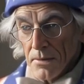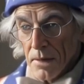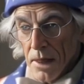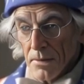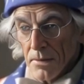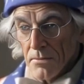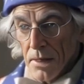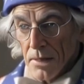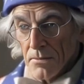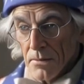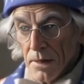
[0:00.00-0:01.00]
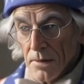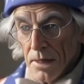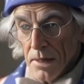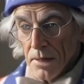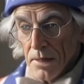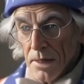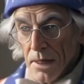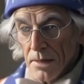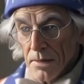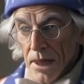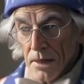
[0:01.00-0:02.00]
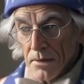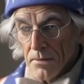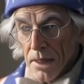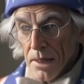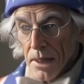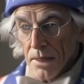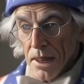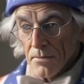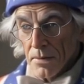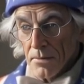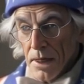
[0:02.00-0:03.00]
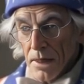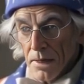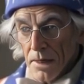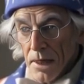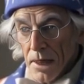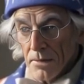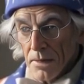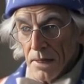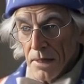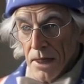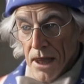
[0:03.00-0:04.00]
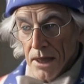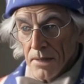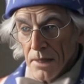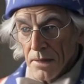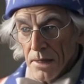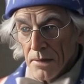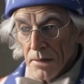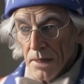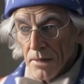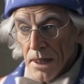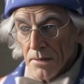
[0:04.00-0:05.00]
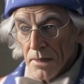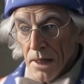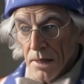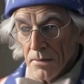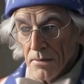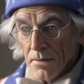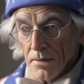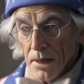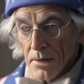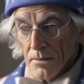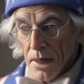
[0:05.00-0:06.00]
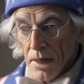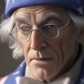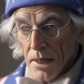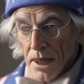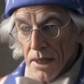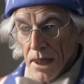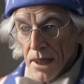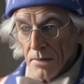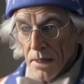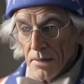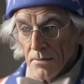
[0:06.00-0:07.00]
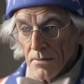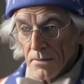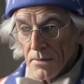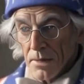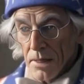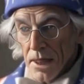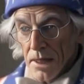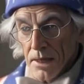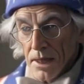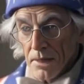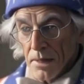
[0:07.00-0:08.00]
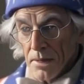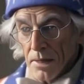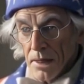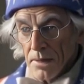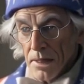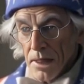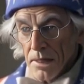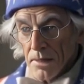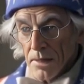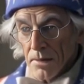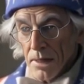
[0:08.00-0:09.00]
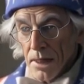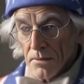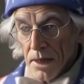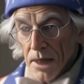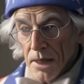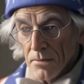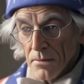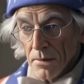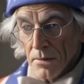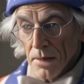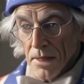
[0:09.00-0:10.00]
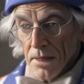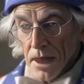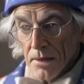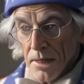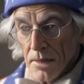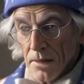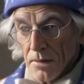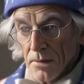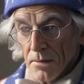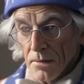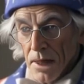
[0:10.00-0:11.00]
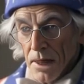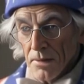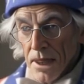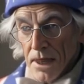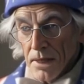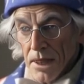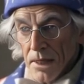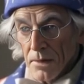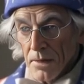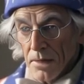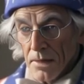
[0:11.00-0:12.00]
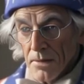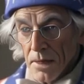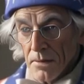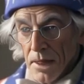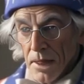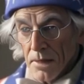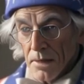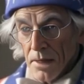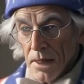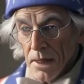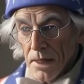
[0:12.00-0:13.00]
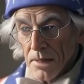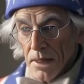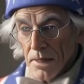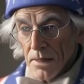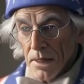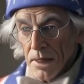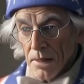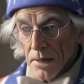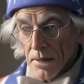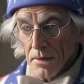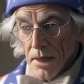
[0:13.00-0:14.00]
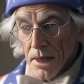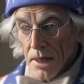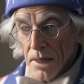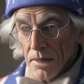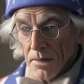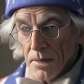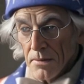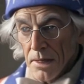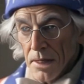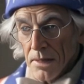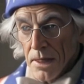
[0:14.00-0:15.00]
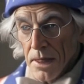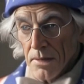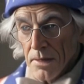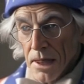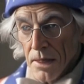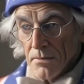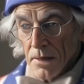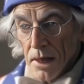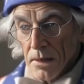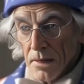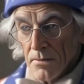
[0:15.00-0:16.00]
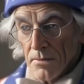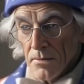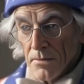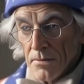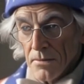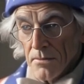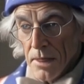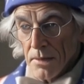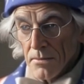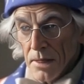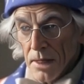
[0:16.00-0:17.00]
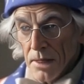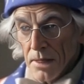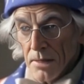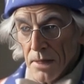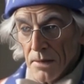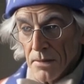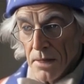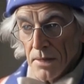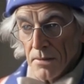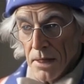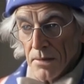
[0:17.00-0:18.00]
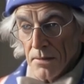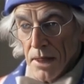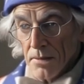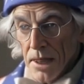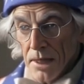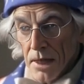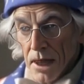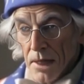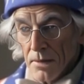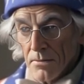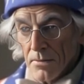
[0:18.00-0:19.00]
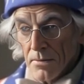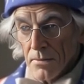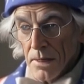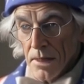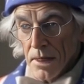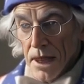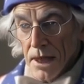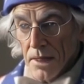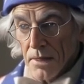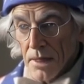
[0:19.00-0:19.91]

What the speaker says: While the Bretton Woods Agreement itself may not have directly caused the collapse of the USSR, the broader economic changes it facilitated certainly played a role in shaping the global context in which the Soviet Union existed and ultimately contributed to its downfall. After the dissolution of the USSR, the United